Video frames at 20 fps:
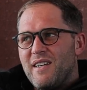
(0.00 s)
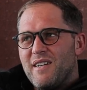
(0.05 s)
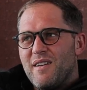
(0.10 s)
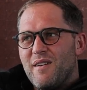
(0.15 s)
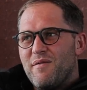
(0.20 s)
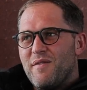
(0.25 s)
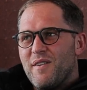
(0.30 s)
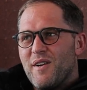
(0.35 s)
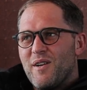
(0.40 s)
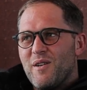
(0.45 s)

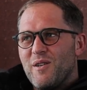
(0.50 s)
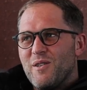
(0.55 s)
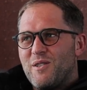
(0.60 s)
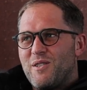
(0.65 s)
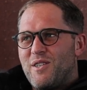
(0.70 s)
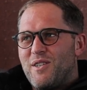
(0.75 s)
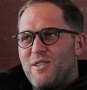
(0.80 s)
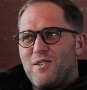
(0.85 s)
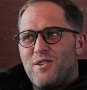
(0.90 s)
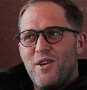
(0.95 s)

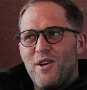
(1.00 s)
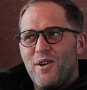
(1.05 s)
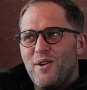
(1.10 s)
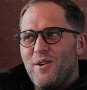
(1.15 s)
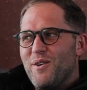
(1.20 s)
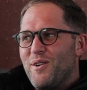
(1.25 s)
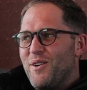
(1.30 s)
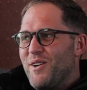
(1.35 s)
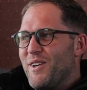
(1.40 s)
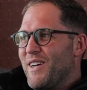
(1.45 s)
difficult
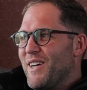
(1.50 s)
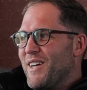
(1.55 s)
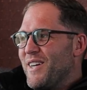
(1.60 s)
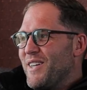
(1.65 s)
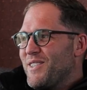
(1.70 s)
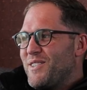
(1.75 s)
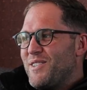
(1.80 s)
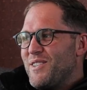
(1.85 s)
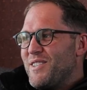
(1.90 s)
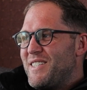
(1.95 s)
to
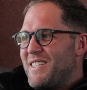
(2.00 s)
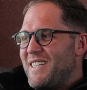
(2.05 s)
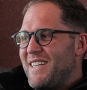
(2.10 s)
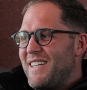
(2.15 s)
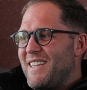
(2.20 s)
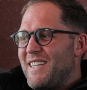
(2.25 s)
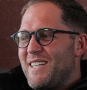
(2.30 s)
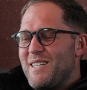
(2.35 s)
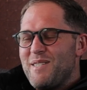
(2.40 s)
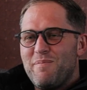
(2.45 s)
to
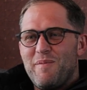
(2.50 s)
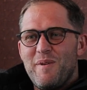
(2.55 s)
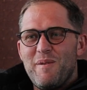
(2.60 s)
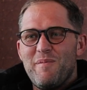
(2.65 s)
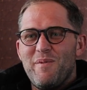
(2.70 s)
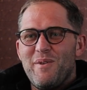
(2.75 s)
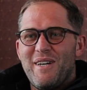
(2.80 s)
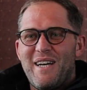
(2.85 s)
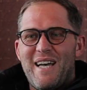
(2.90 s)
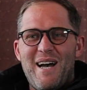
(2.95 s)
see these
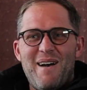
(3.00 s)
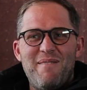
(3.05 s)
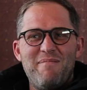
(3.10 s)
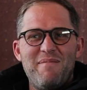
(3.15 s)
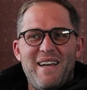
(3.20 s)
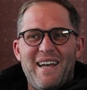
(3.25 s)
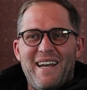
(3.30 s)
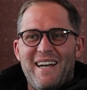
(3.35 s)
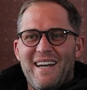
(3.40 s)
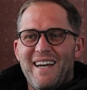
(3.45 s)
people
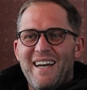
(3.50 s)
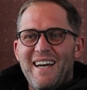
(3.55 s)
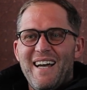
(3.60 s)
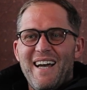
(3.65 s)
come in.